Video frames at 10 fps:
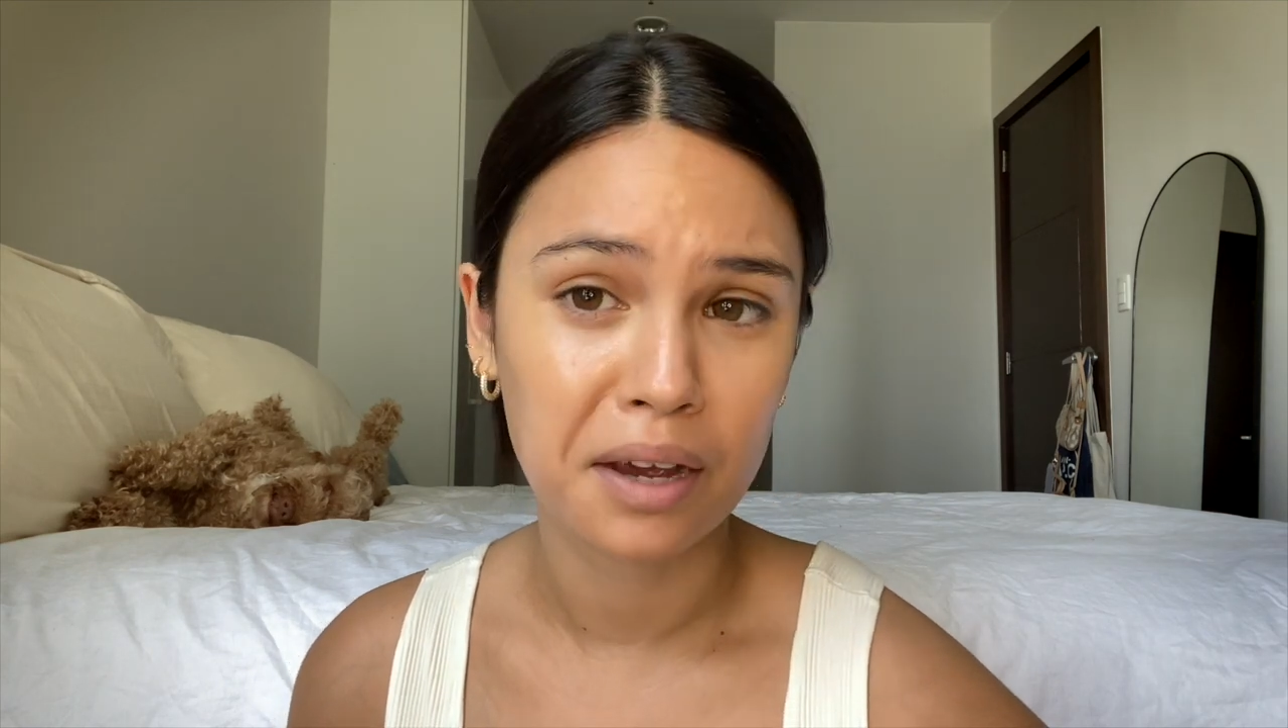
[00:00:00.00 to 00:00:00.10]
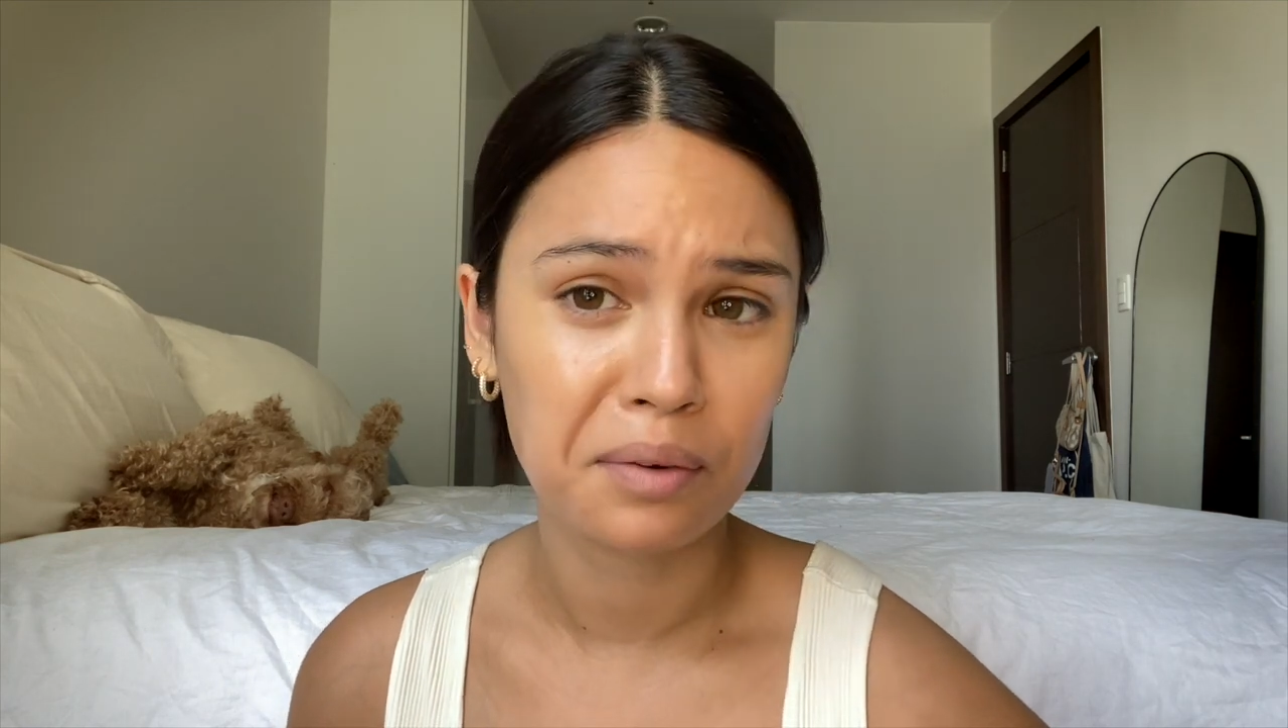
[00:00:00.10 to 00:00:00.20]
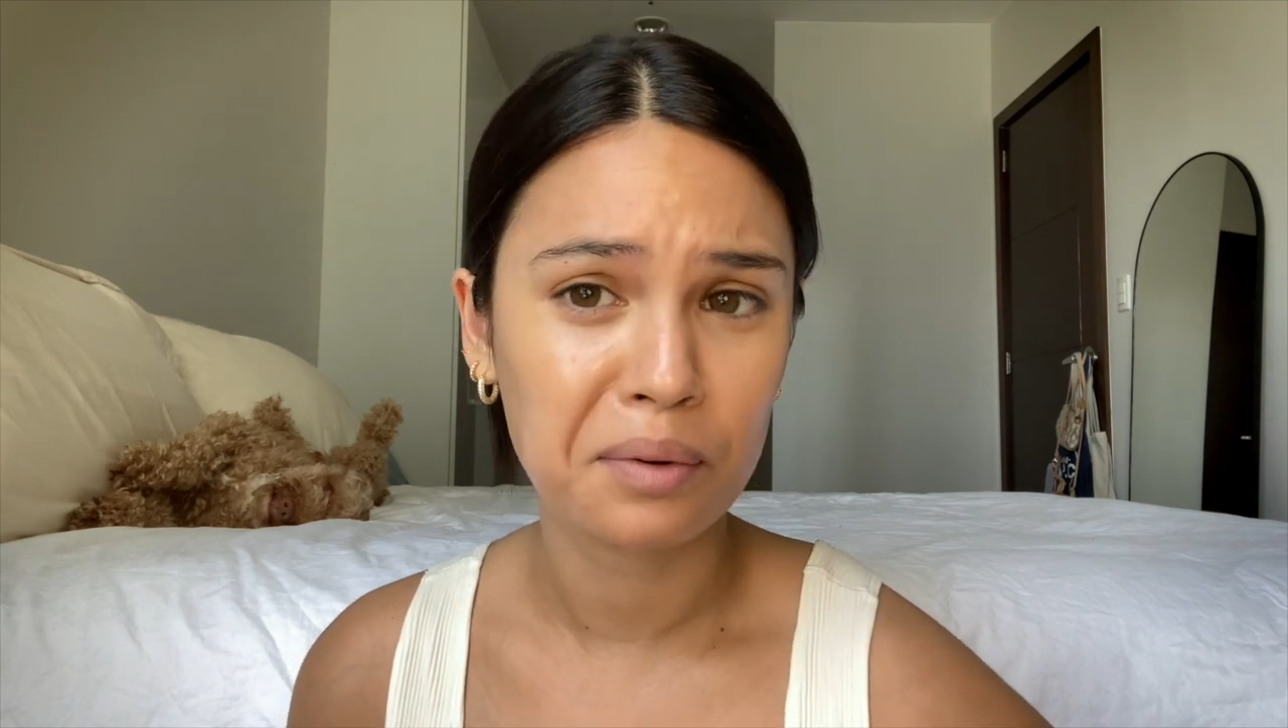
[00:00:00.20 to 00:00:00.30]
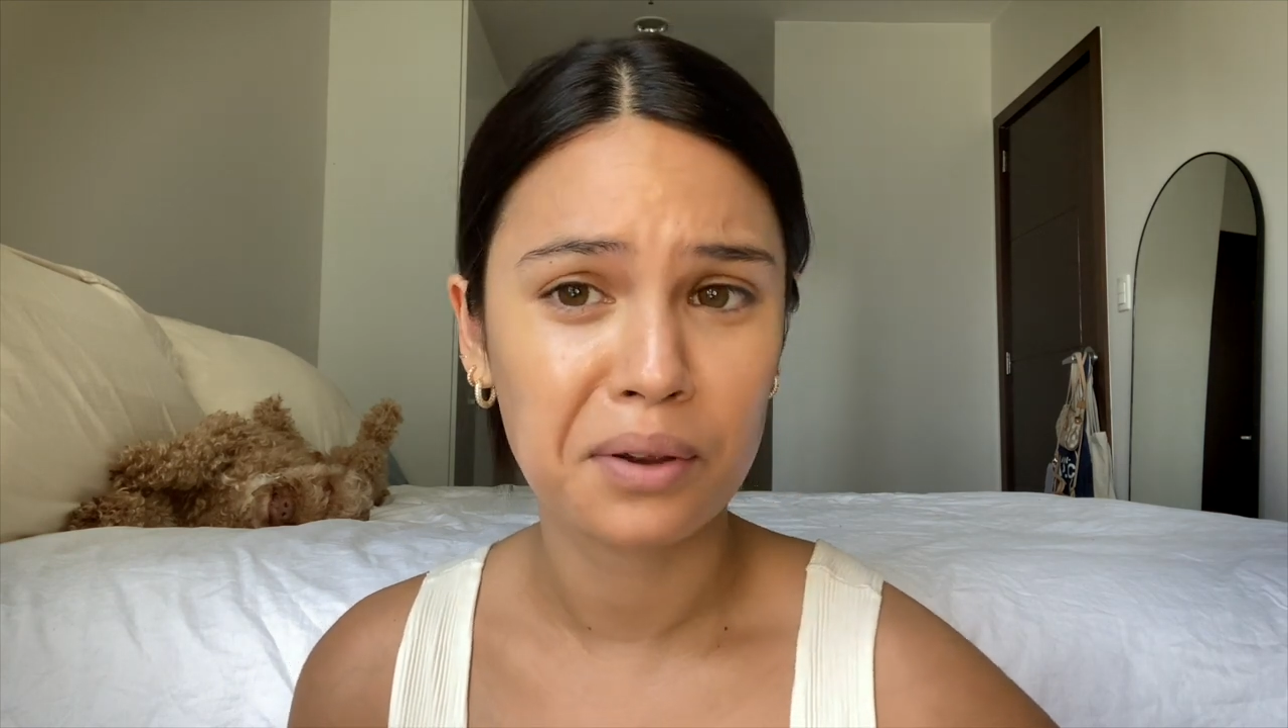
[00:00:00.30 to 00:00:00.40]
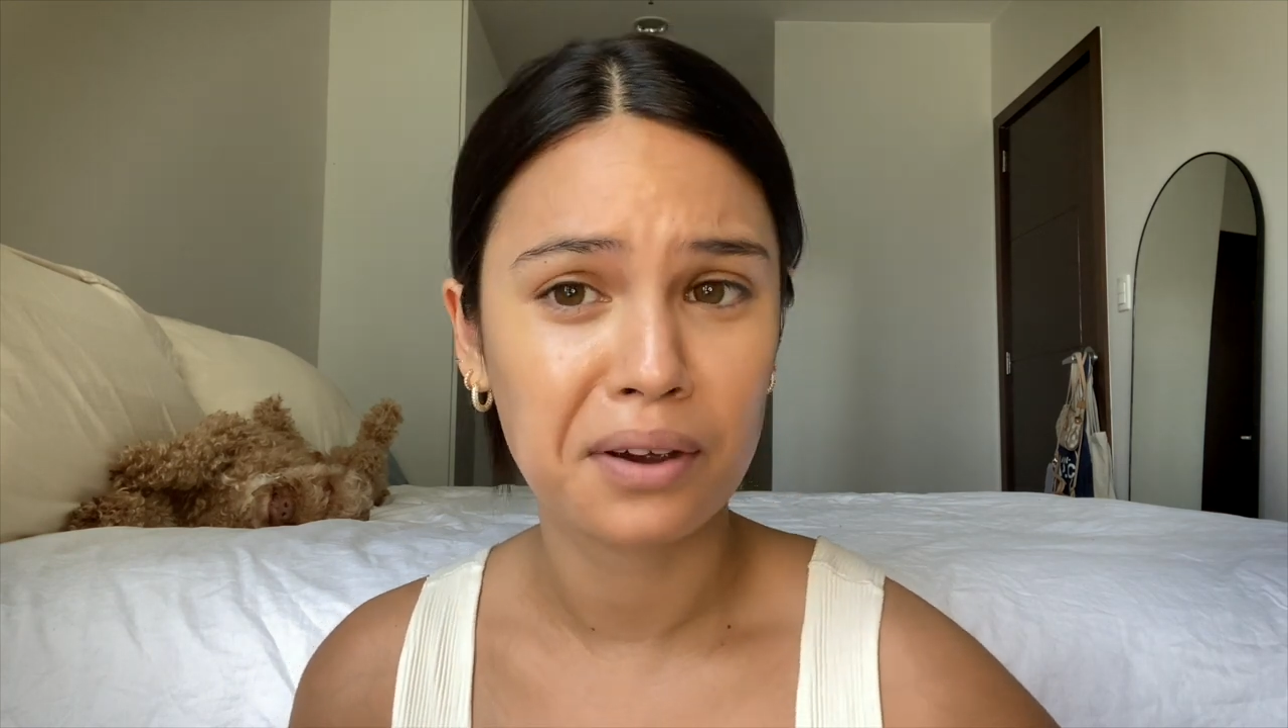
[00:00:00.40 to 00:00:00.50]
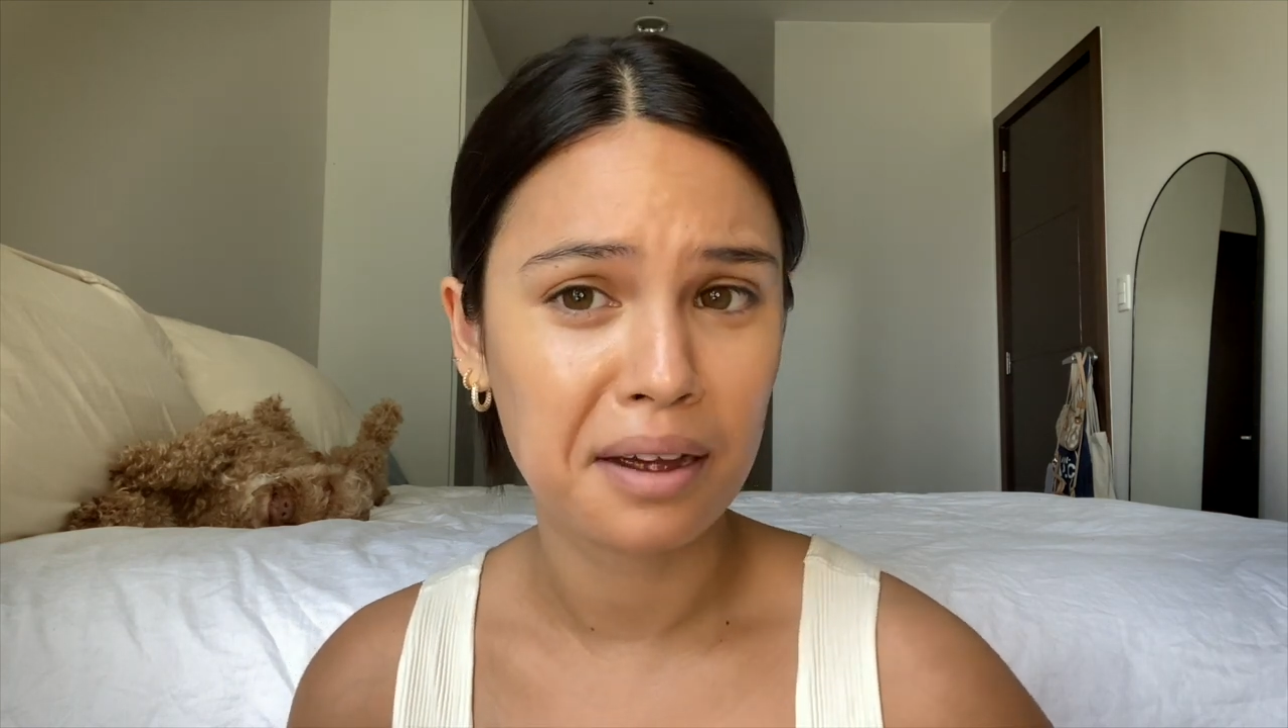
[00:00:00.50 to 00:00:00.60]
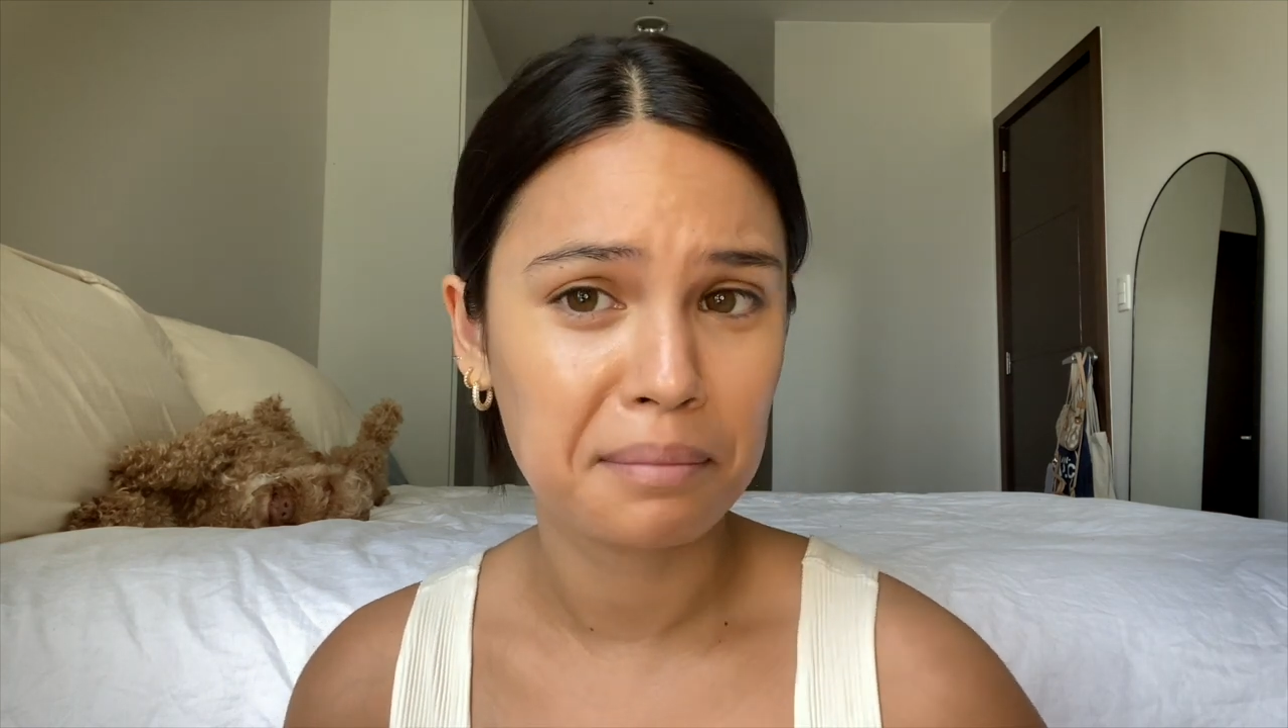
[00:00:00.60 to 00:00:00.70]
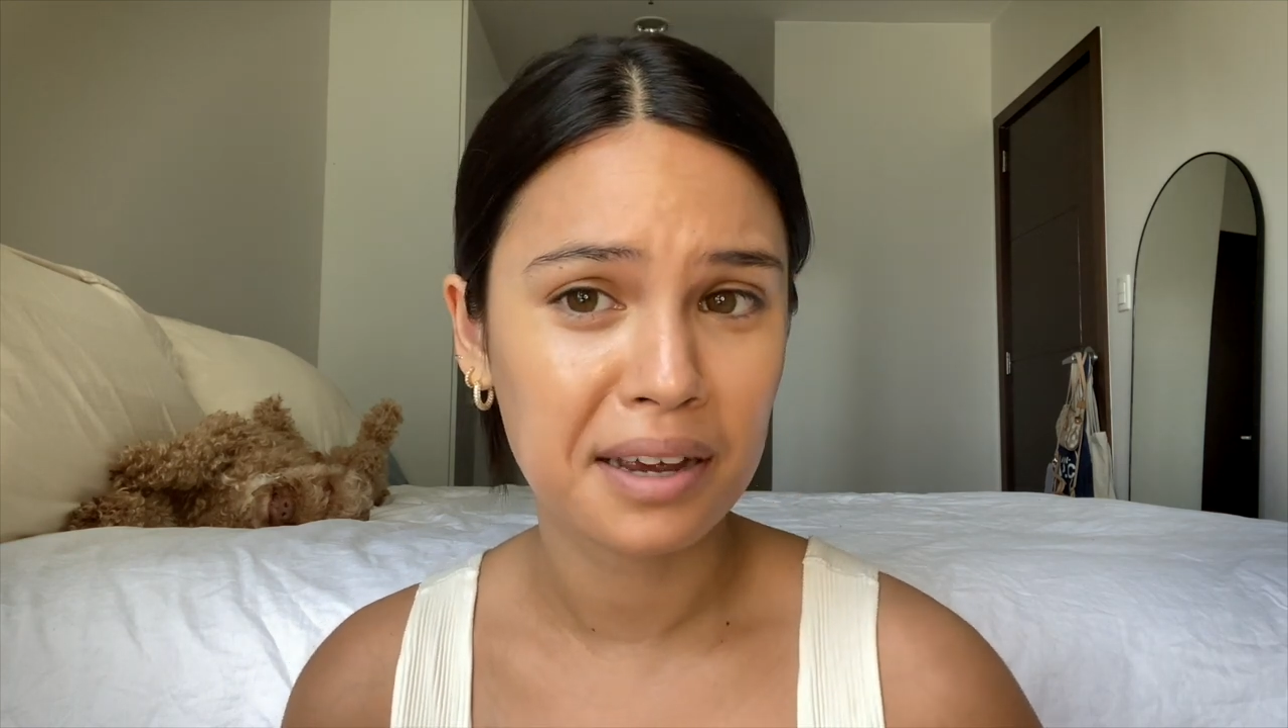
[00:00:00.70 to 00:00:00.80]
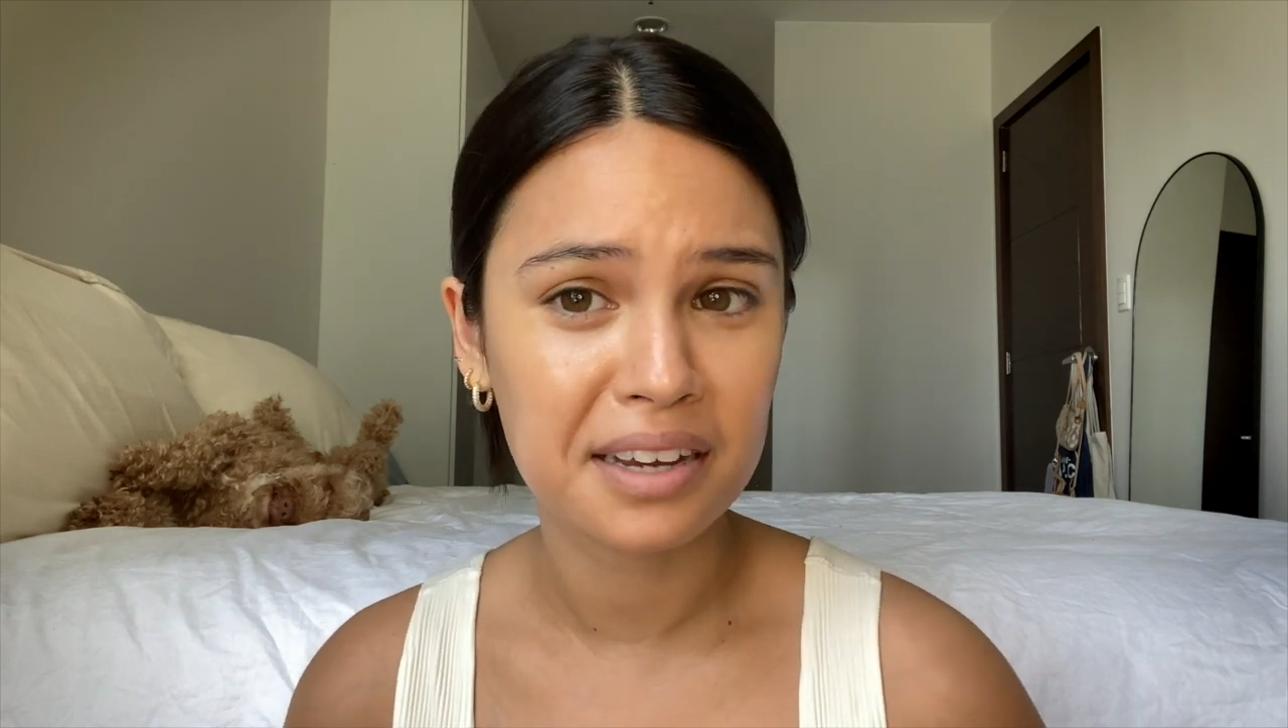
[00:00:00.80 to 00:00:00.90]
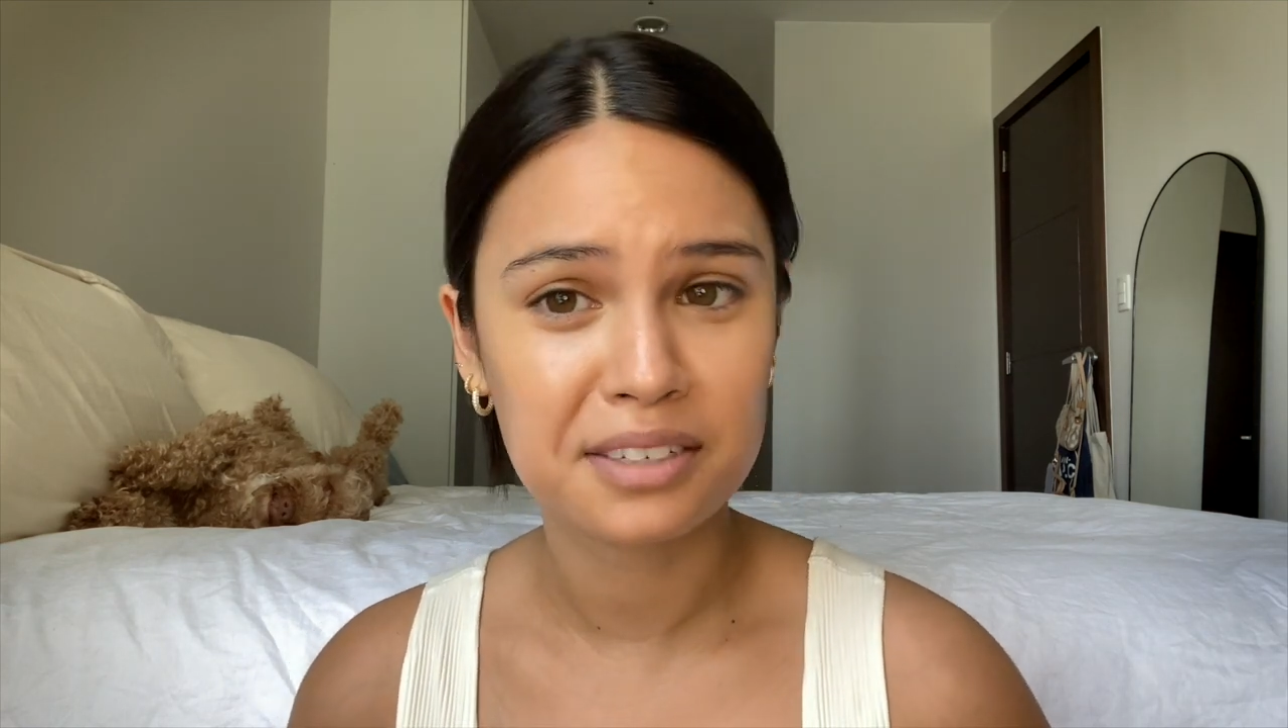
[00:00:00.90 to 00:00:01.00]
oh, your eye bags